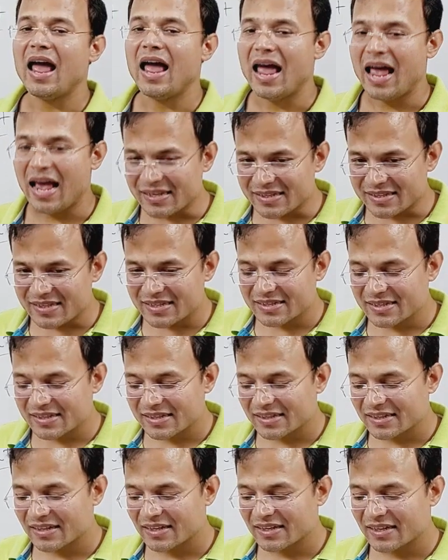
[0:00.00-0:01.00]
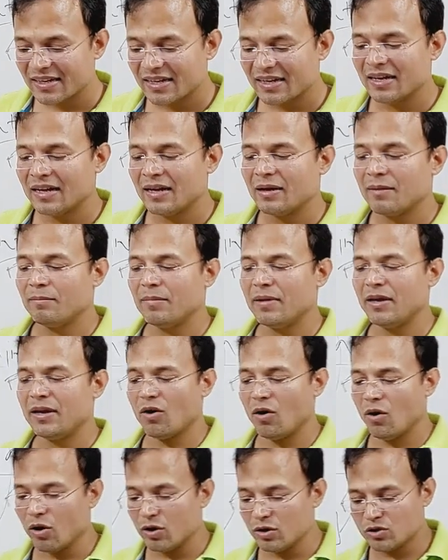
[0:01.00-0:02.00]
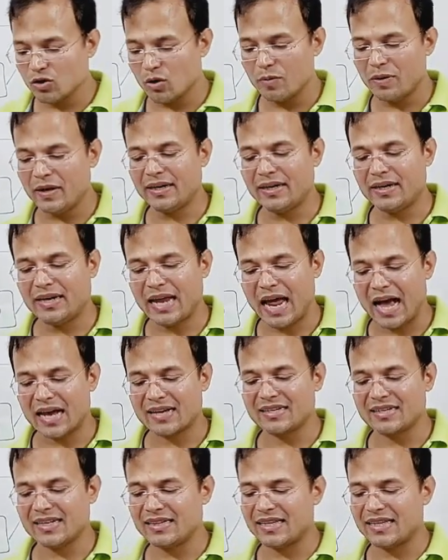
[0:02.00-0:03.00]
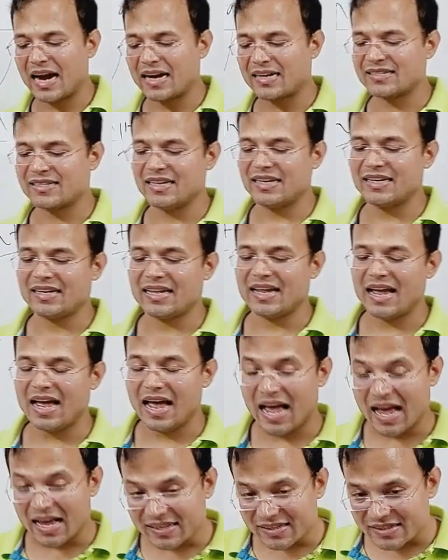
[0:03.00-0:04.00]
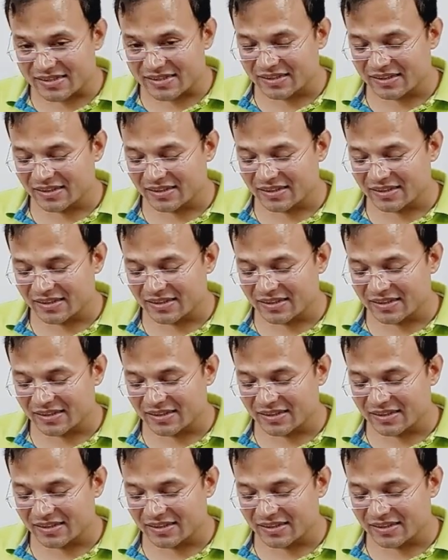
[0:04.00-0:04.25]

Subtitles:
S may also be taxed in that state S